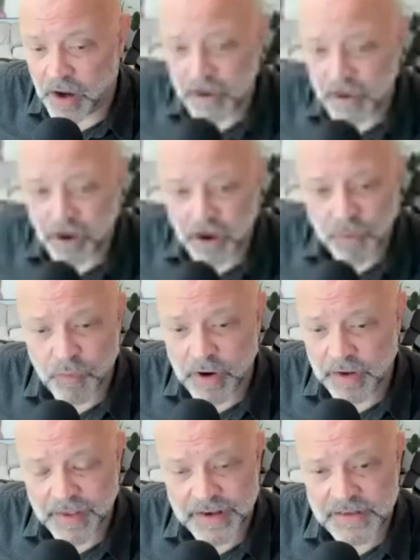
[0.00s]
I, I really
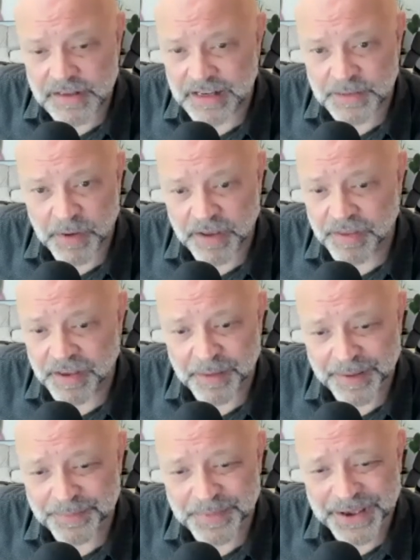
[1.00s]
that's that's my thing
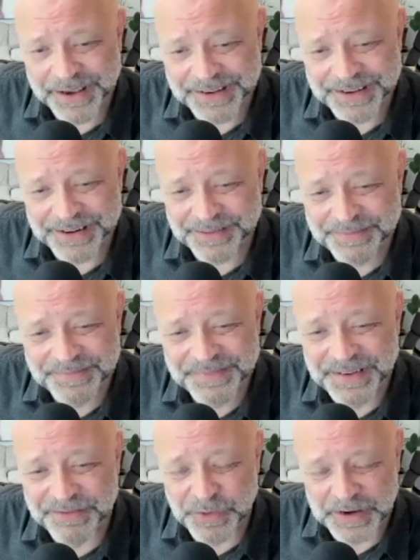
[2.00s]
about being you know
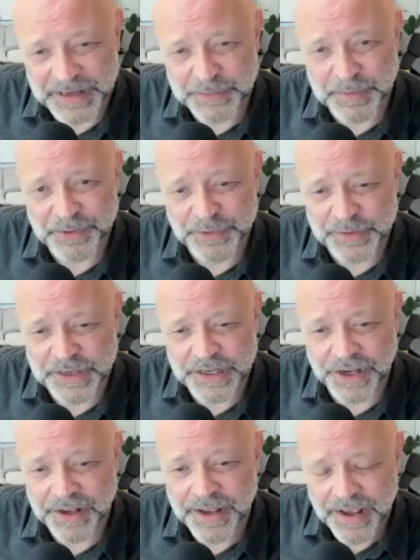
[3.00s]
avoiding spiritual
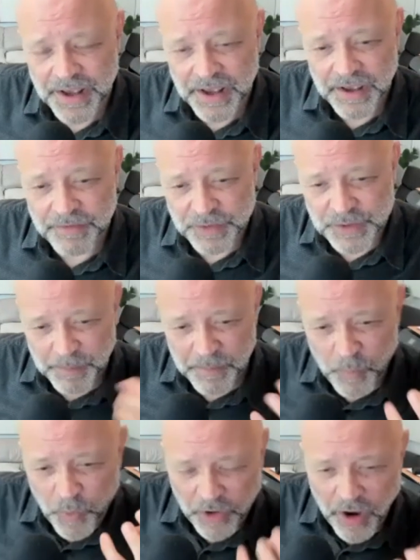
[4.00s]
teacher. It feels like
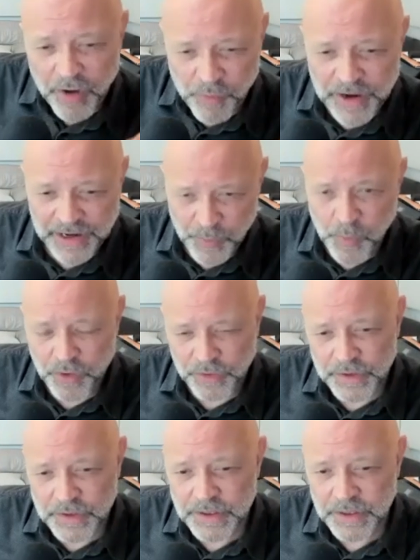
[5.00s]
what I really
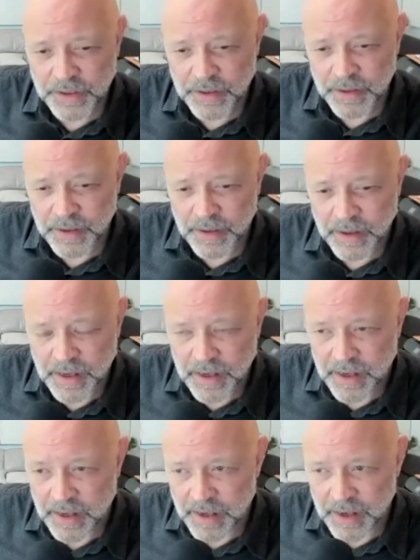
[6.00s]
want,
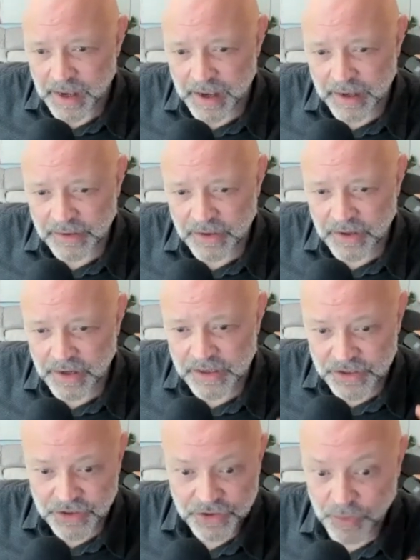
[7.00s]
and
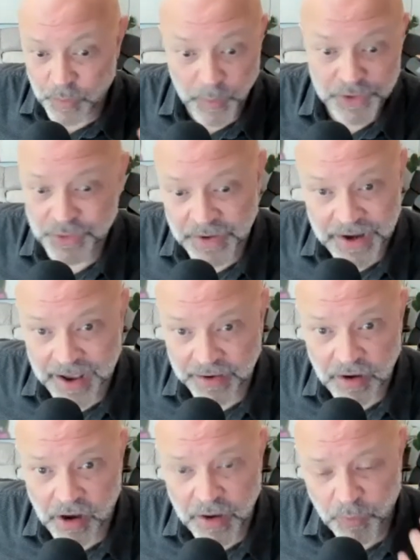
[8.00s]
is to do what we're doing now.
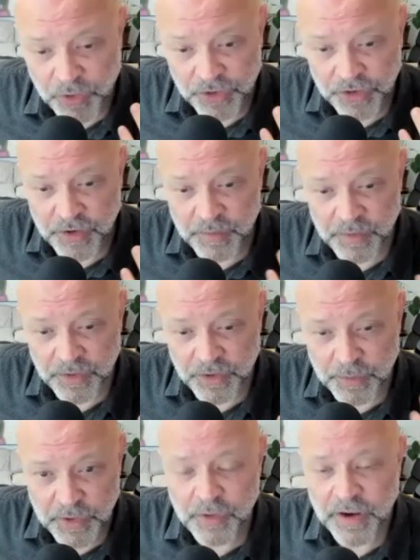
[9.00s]
I want to co-
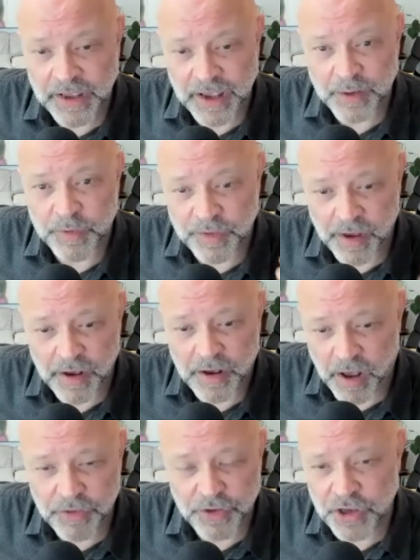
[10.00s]
communicate with
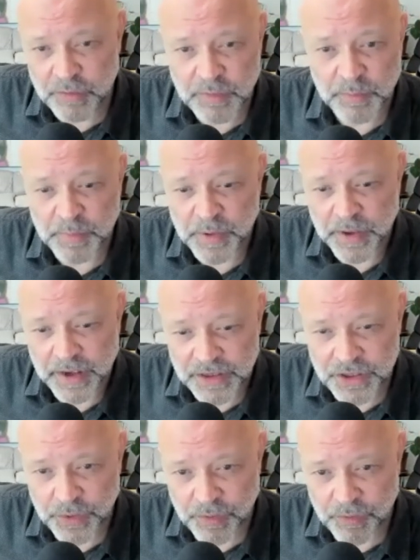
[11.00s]
other human
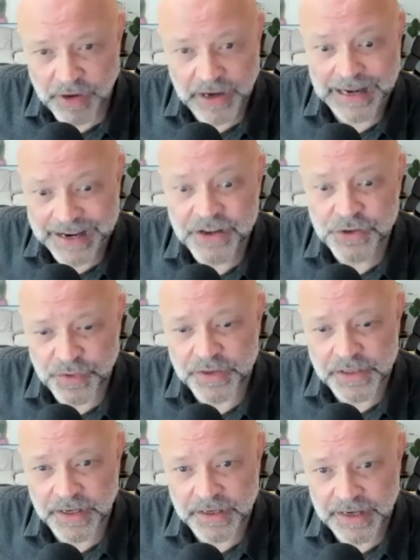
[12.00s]
beings who are really
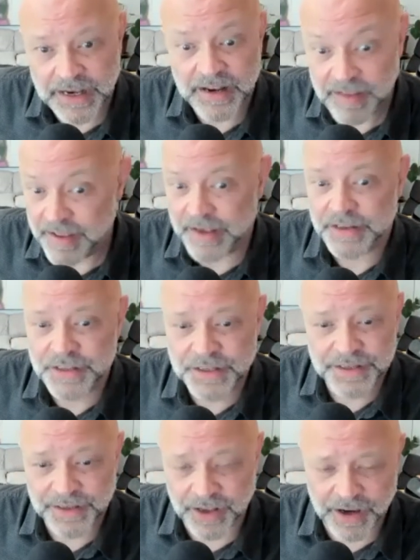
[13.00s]
interested in
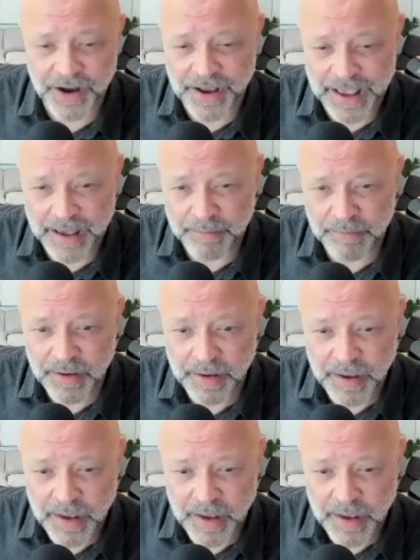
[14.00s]
this, like I am,